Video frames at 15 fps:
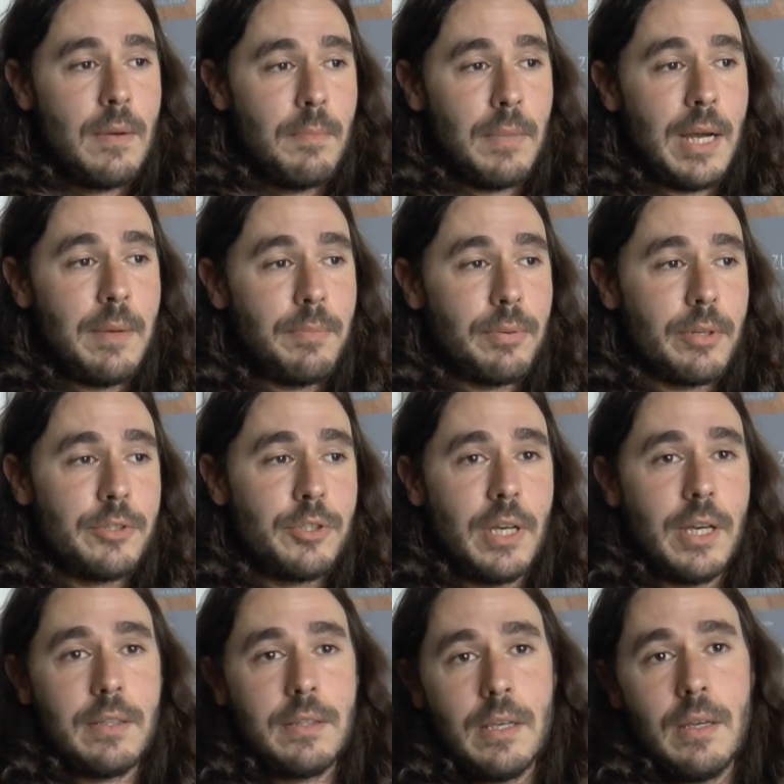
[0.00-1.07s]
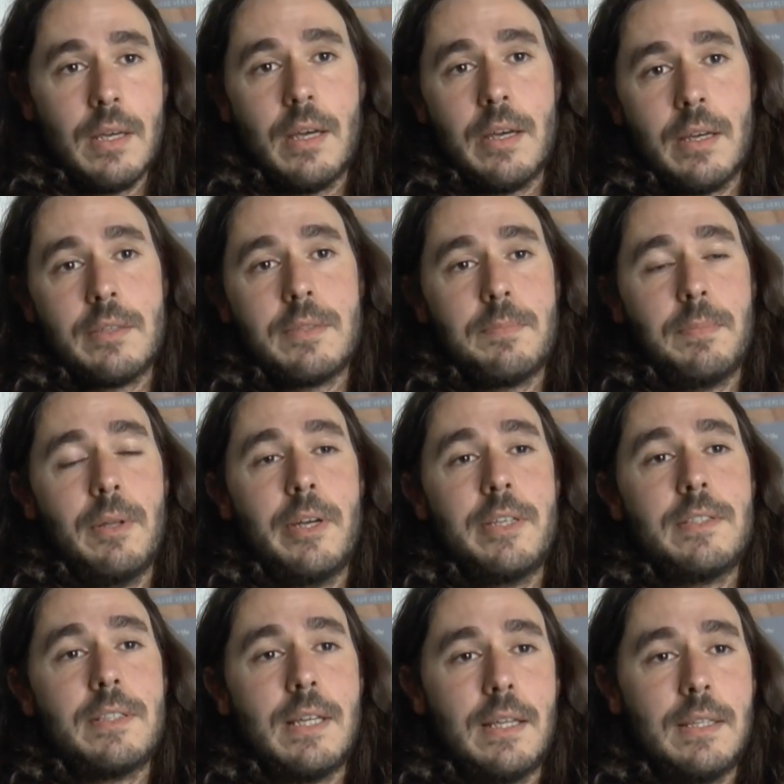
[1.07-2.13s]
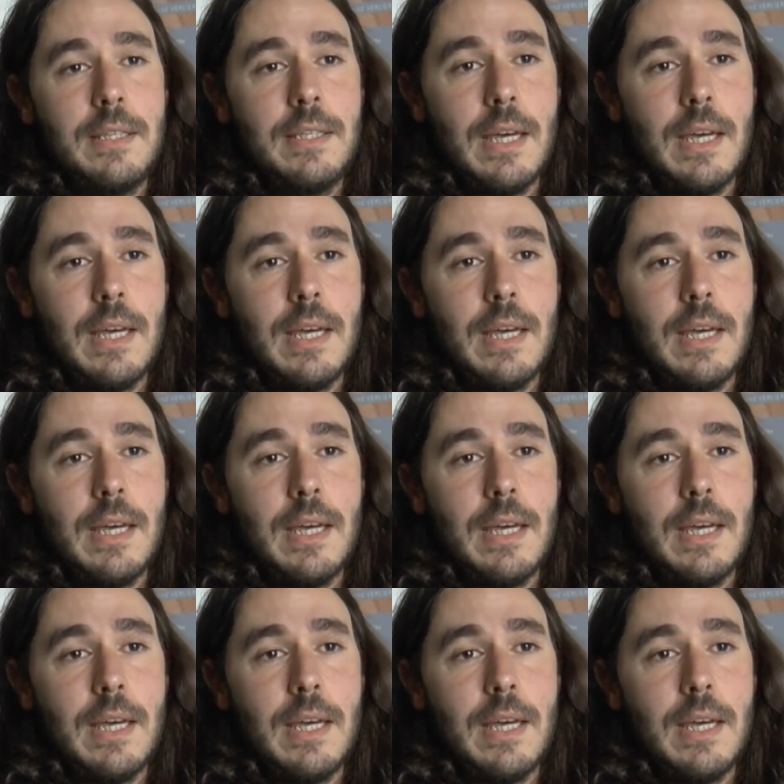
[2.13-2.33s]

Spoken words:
My project exploits that